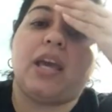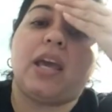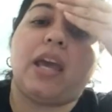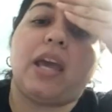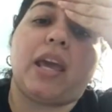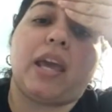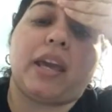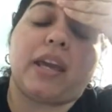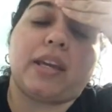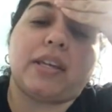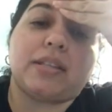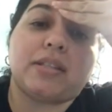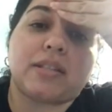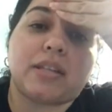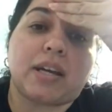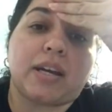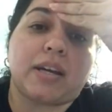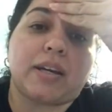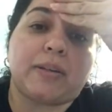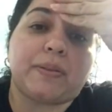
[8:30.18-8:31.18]
and
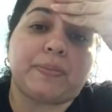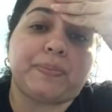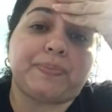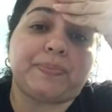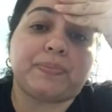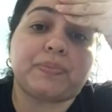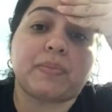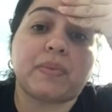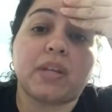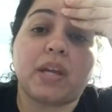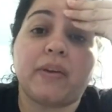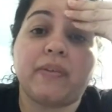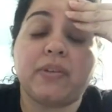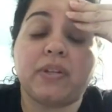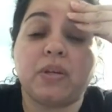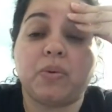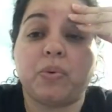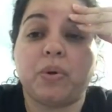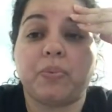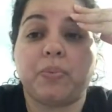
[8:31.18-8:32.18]

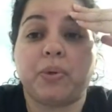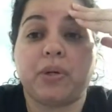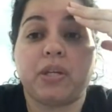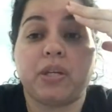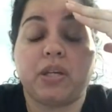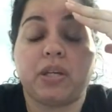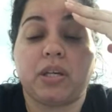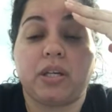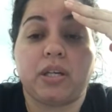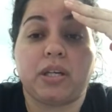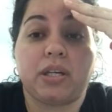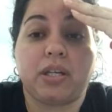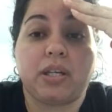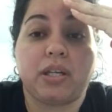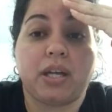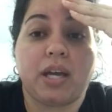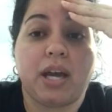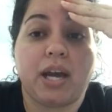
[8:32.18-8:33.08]
everything went pretty good.